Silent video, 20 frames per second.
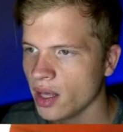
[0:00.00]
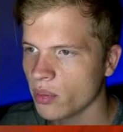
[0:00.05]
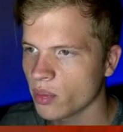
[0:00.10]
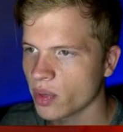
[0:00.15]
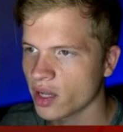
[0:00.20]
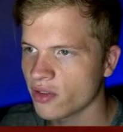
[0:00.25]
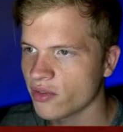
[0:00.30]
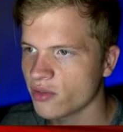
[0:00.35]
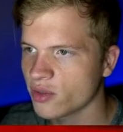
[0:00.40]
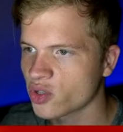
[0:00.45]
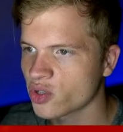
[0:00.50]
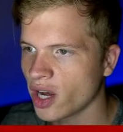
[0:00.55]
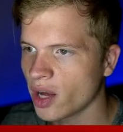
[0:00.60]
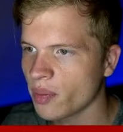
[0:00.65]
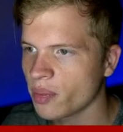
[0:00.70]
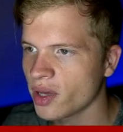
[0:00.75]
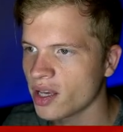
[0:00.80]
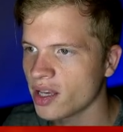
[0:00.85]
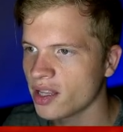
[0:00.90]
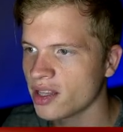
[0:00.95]
But if you
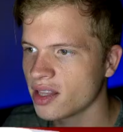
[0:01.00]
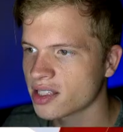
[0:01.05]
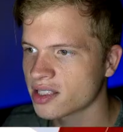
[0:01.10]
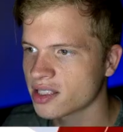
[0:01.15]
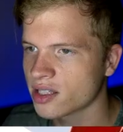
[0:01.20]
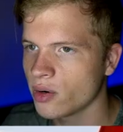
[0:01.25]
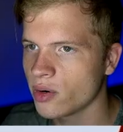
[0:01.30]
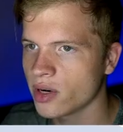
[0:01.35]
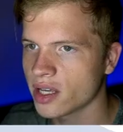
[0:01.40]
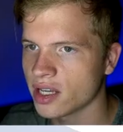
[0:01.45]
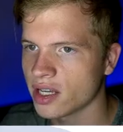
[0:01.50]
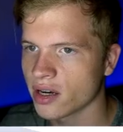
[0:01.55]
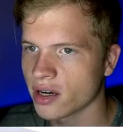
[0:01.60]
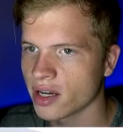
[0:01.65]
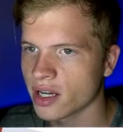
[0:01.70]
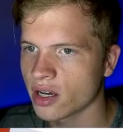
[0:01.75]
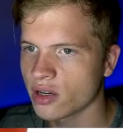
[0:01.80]
drop it in this soda here, it